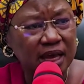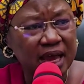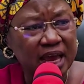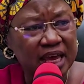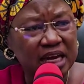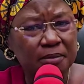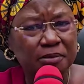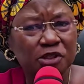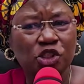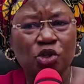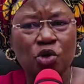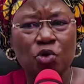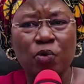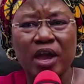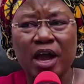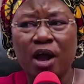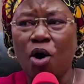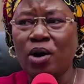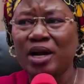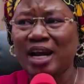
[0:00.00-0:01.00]
And I'm sure
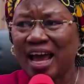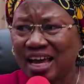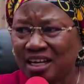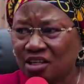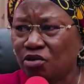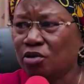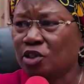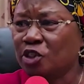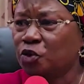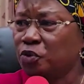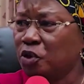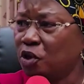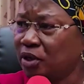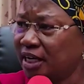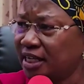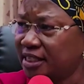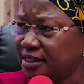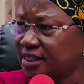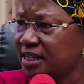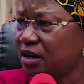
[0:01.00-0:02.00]
we're all adults, we
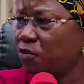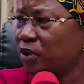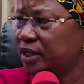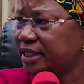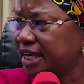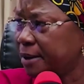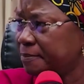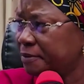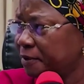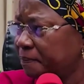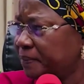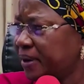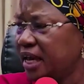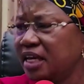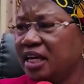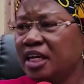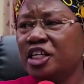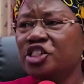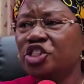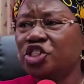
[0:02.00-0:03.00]
understand what I mean
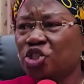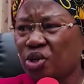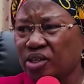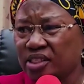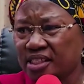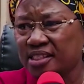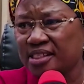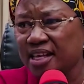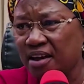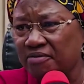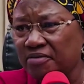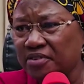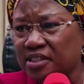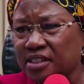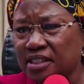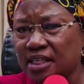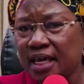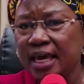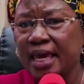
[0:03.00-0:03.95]
by short service.